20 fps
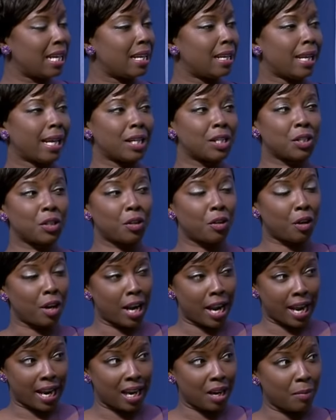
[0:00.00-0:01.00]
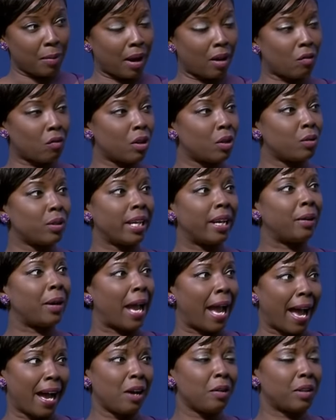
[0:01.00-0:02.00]
Next to their name, I wrote down
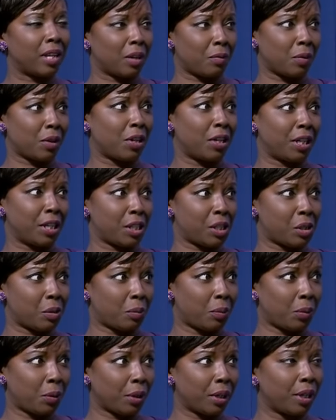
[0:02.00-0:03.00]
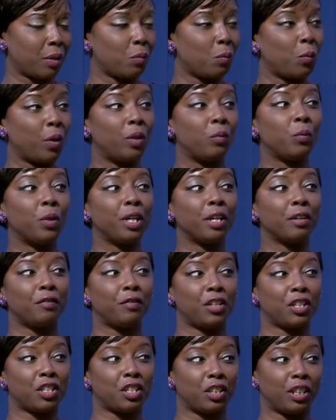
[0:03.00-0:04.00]
how they were going to support when we
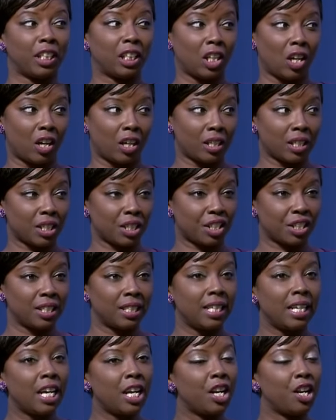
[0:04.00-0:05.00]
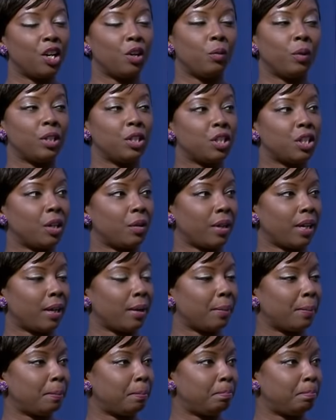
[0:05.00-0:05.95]
officially launched. No one showed up.